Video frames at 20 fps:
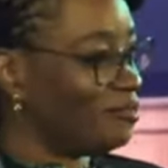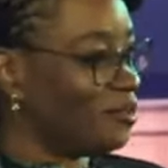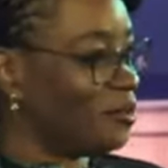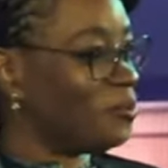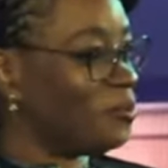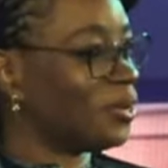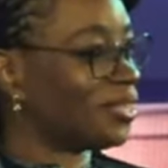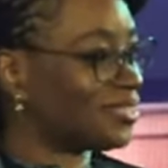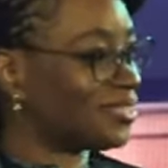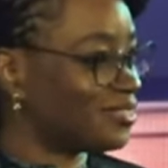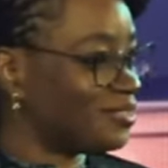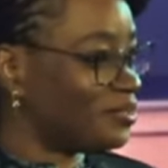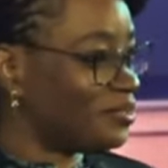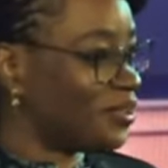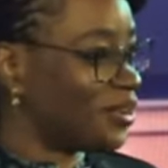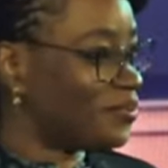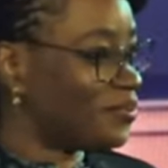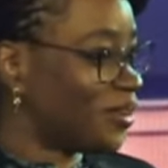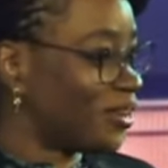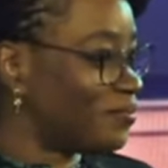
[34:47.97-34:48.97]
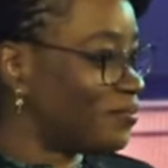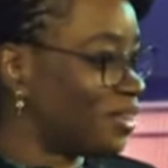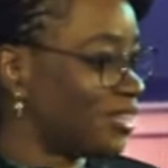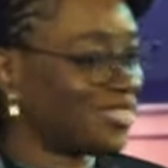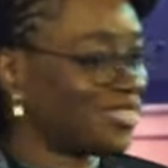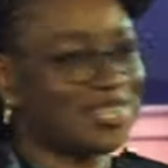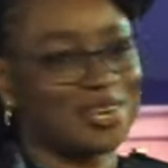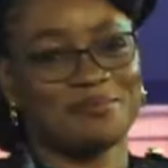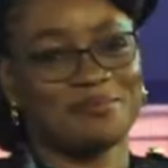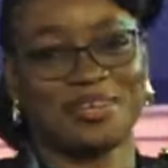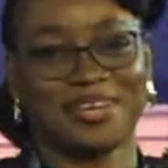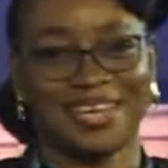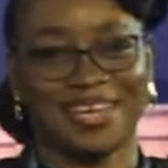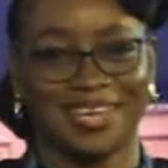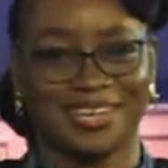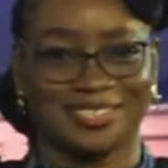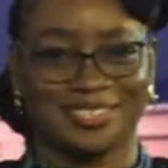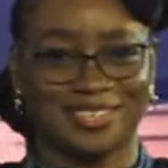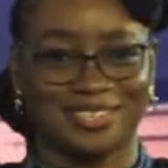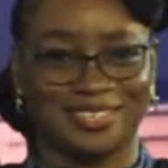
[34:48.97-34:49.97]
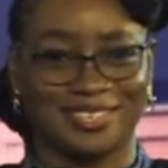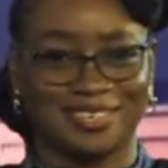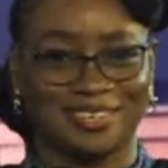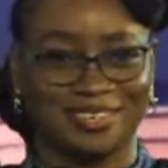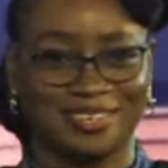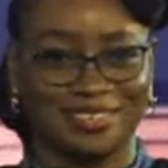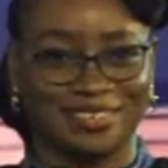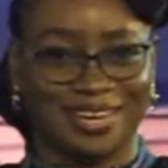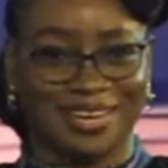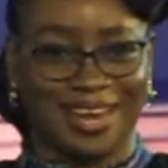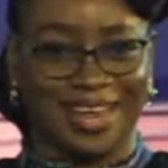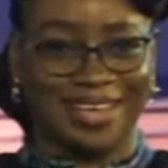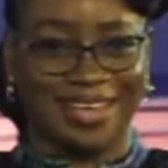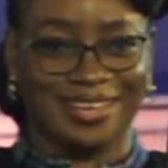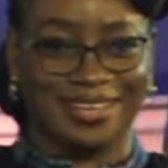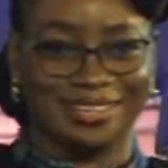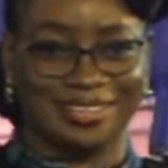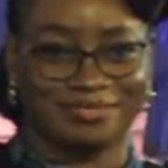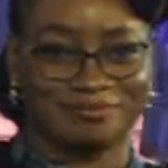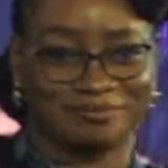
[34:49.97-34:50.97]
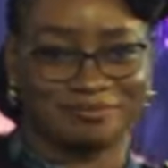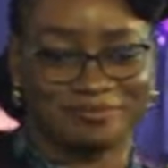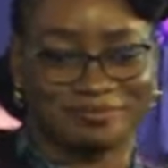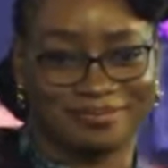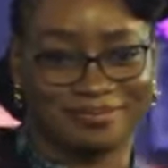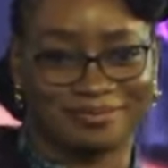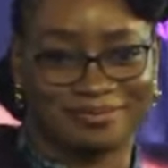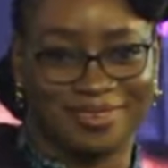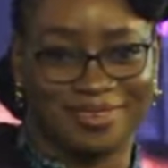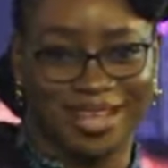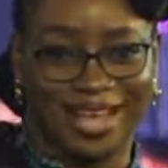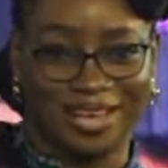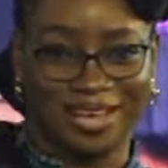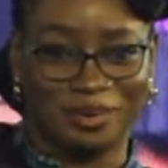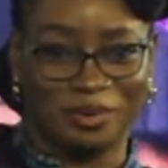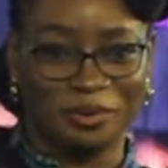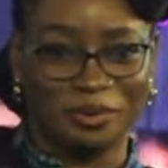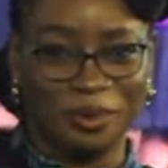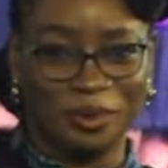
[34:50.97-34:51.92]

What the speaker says: What is communications going to look like? I don't